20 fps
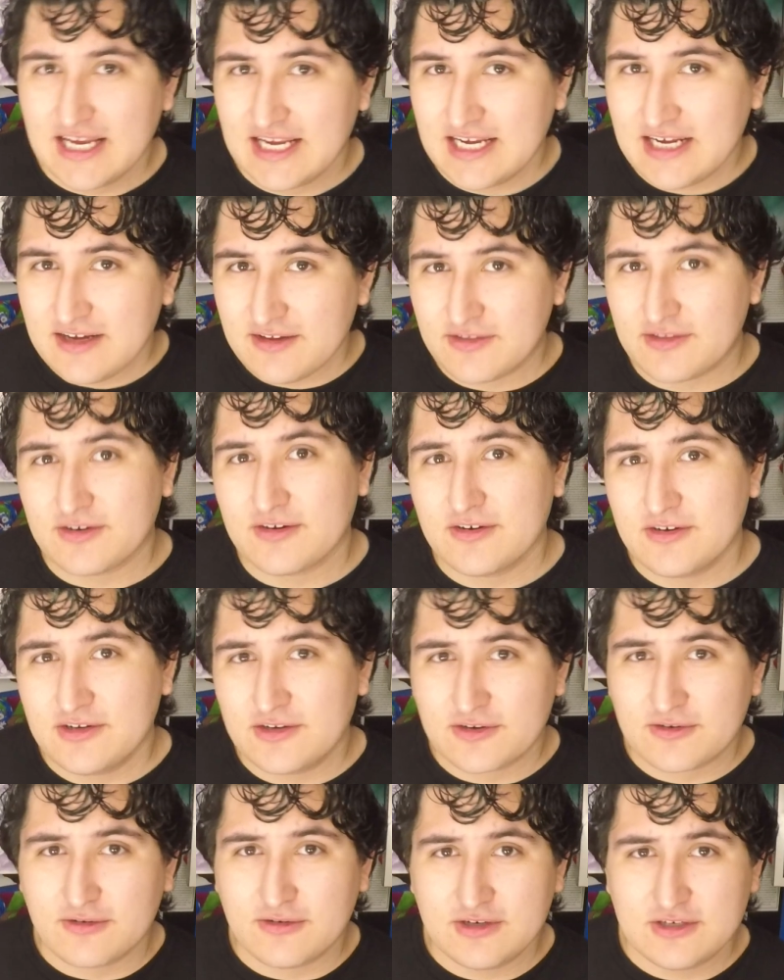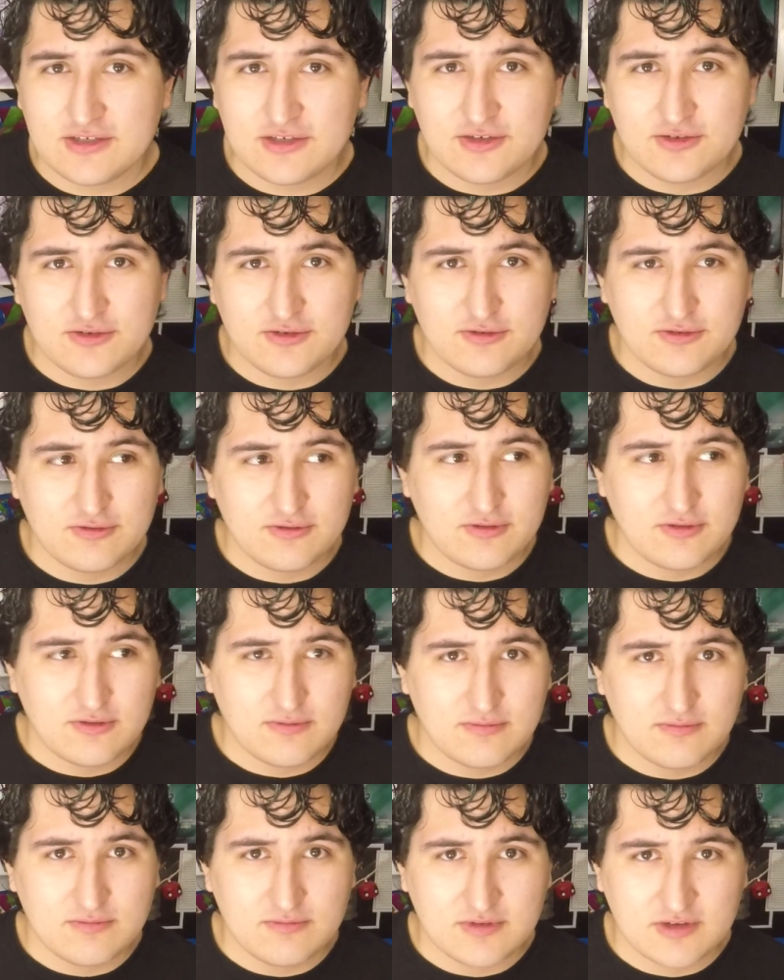Either you're going to
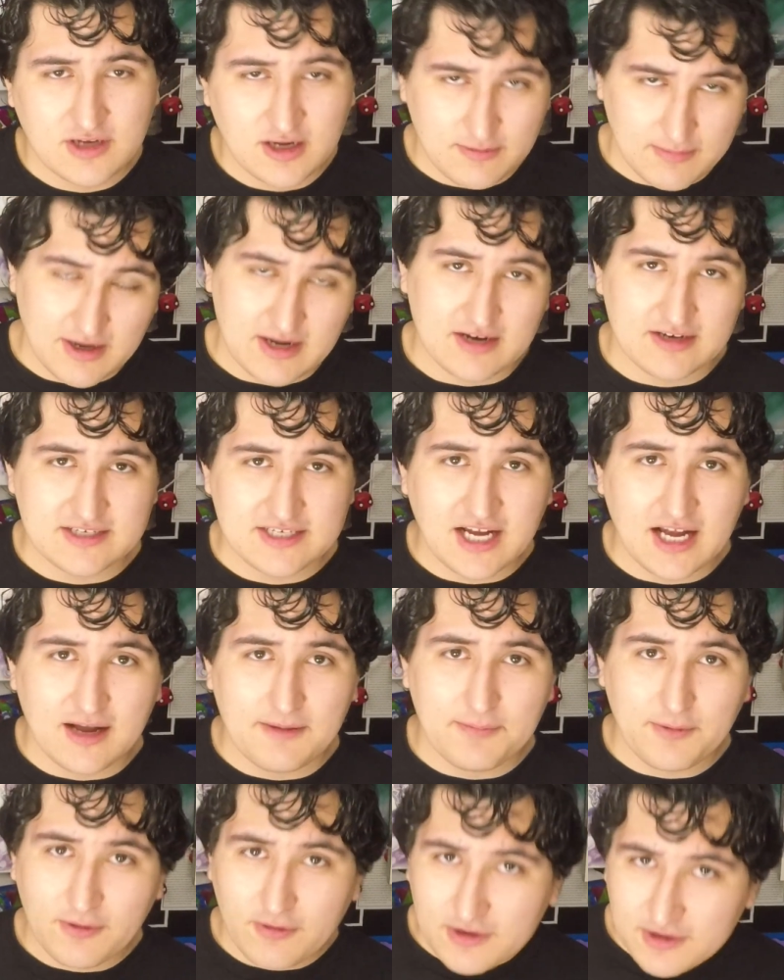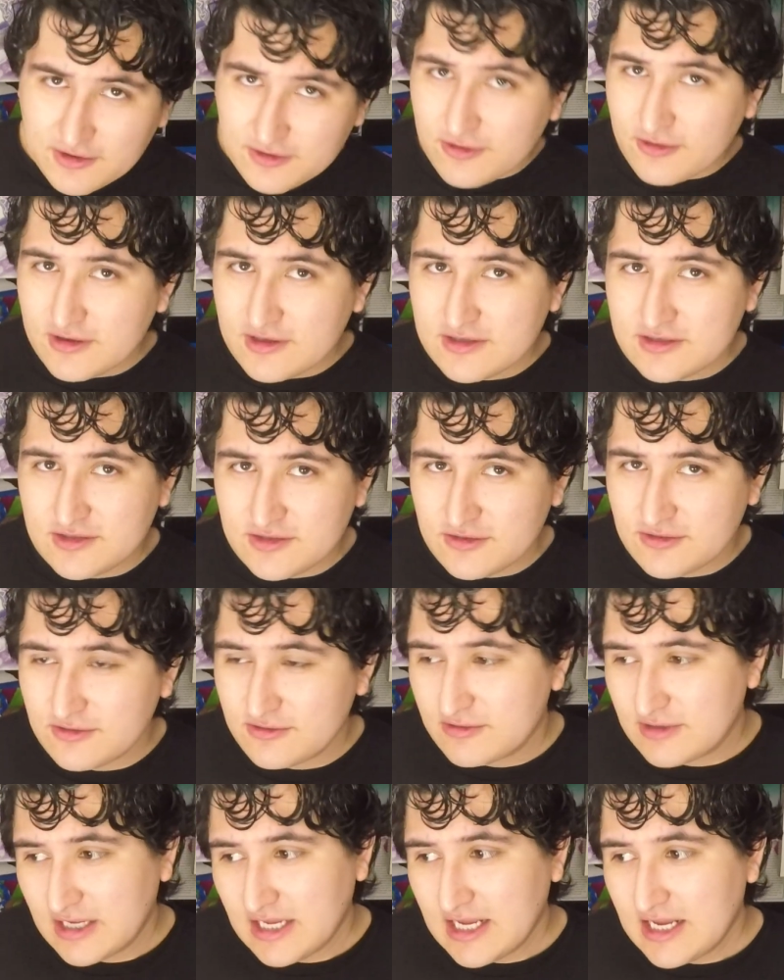come out on top, or you're going
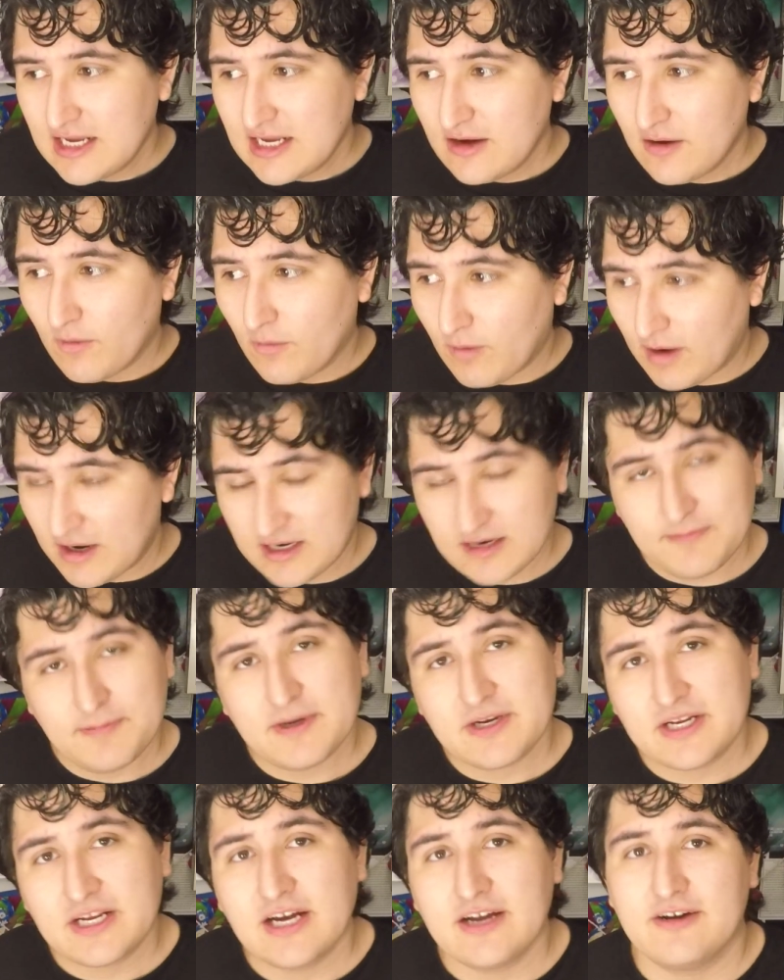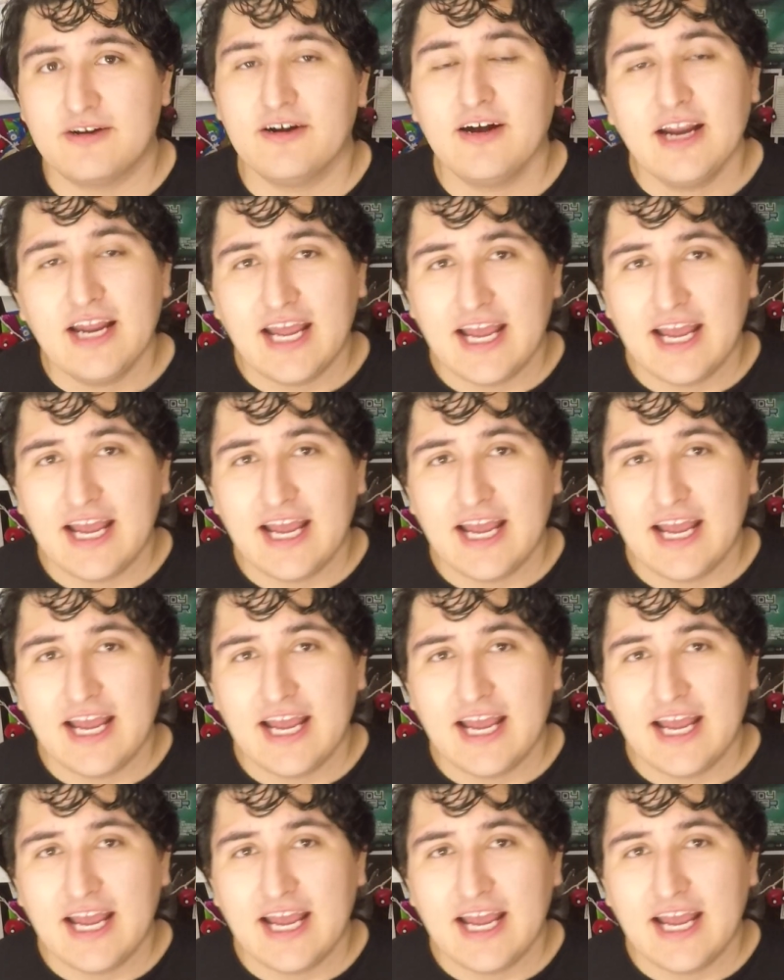to wind up in a gutter.